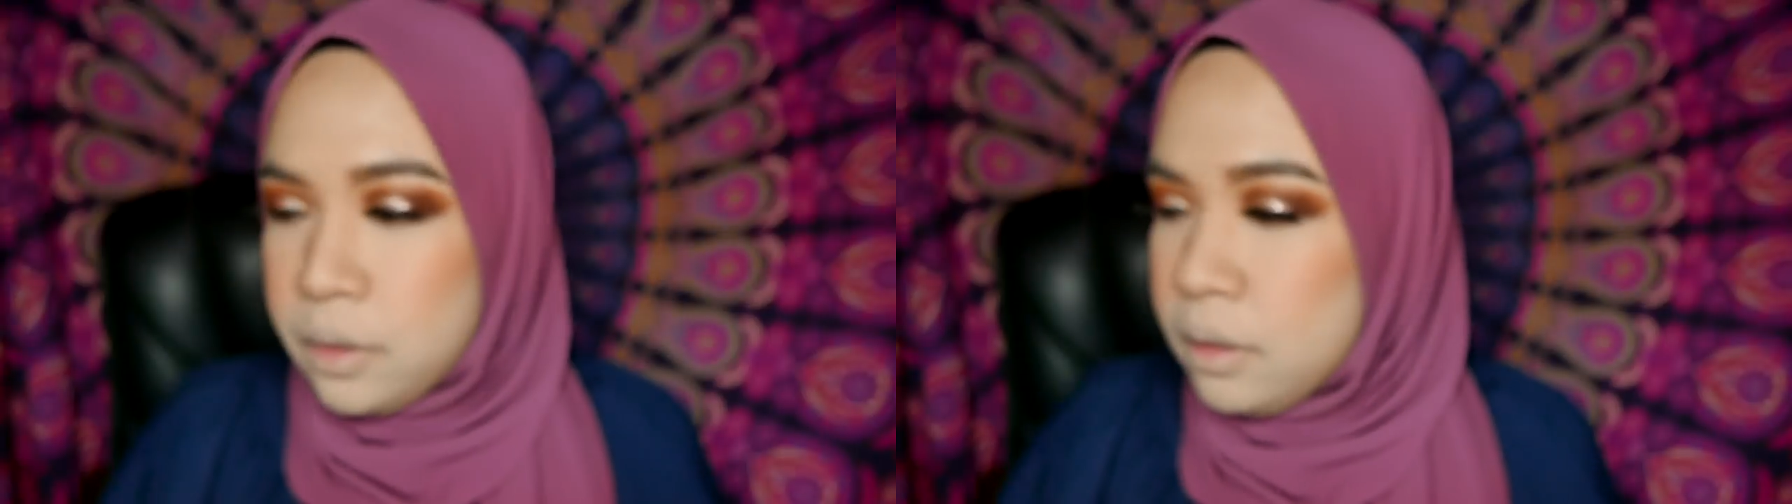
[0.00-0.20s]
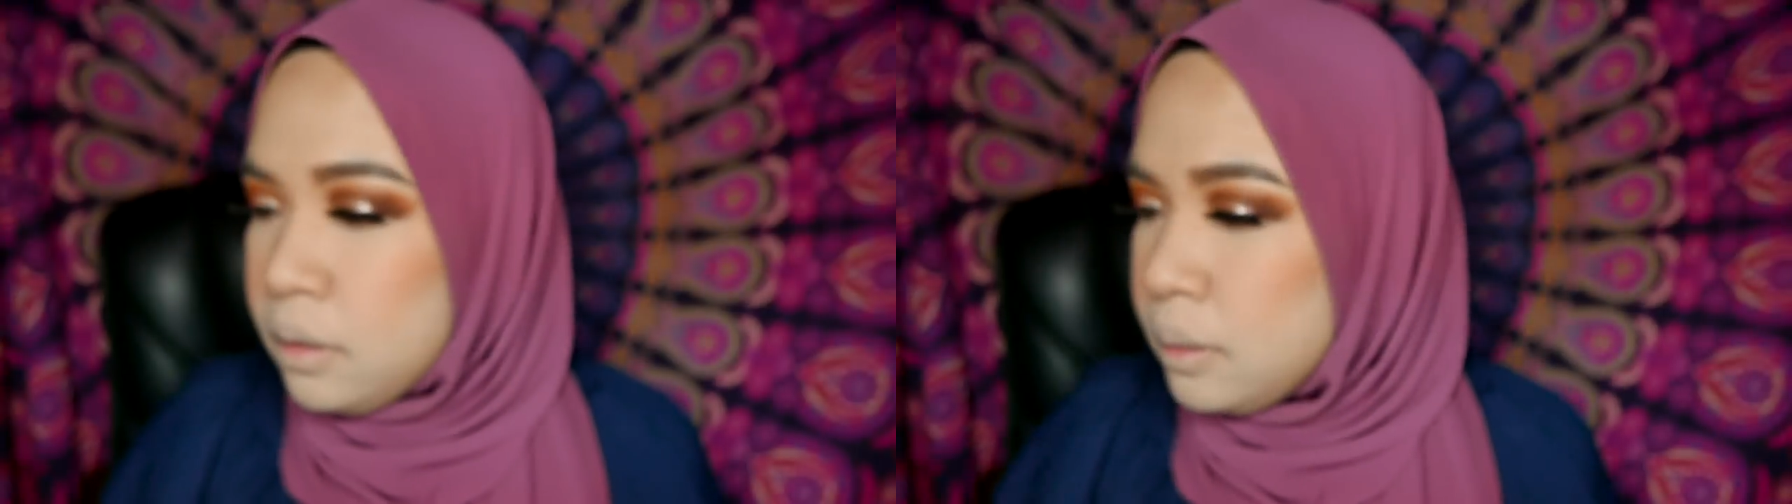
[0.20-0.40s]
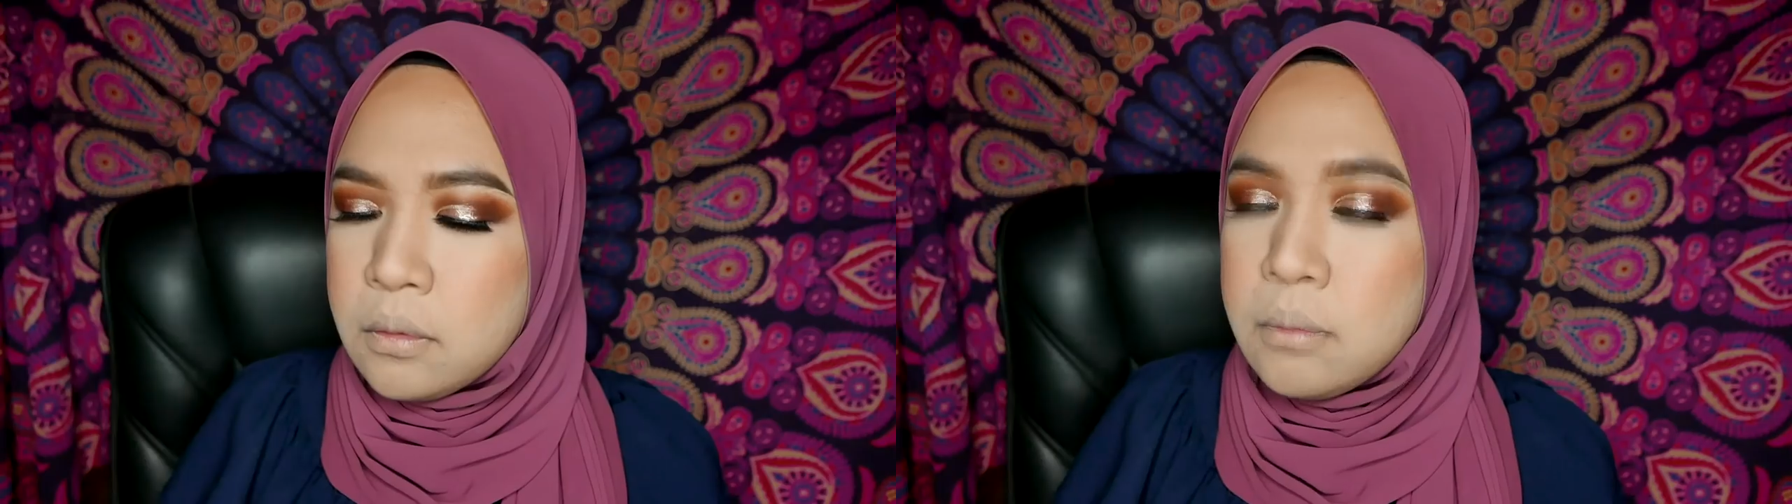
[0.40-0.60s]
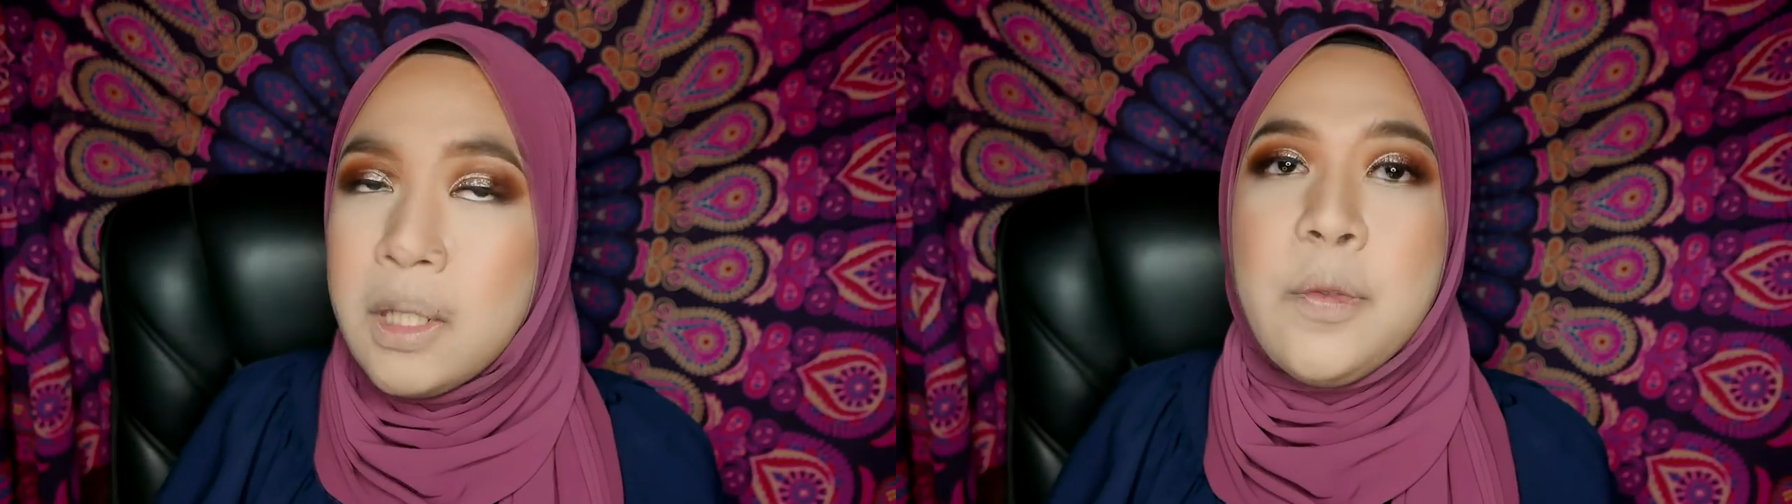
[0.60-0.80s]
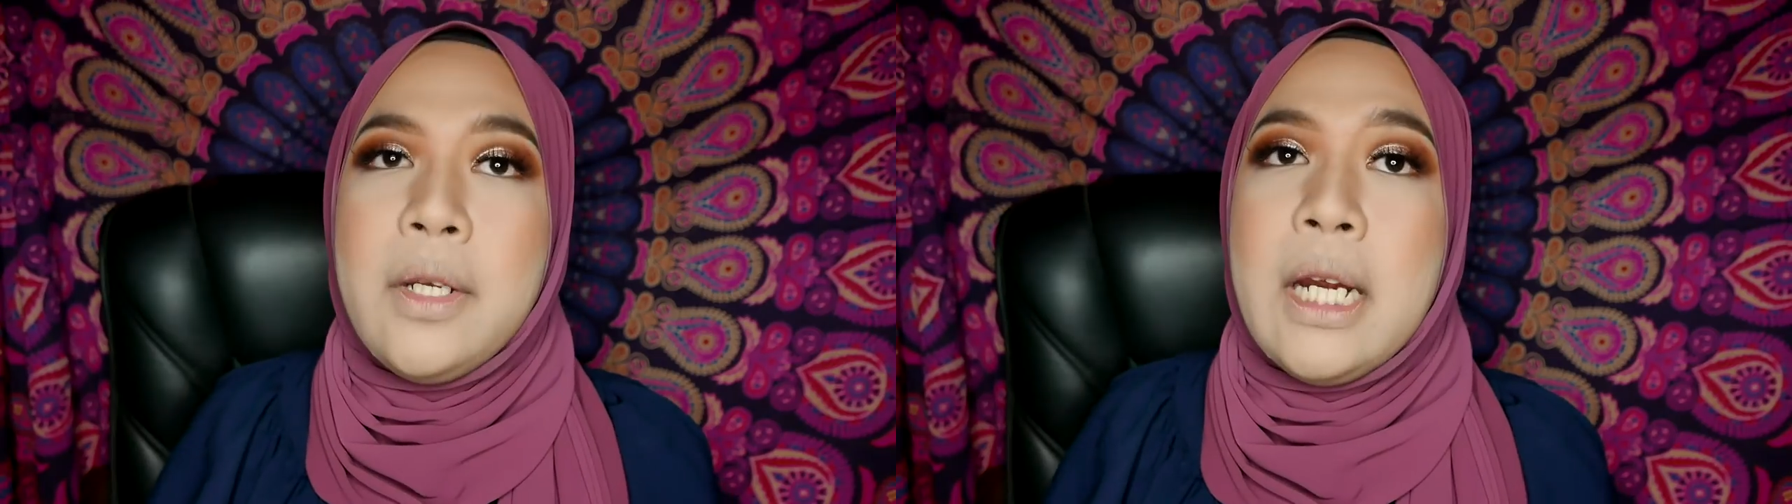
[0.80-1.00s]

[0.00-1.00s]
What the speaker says: Pearl. By the way,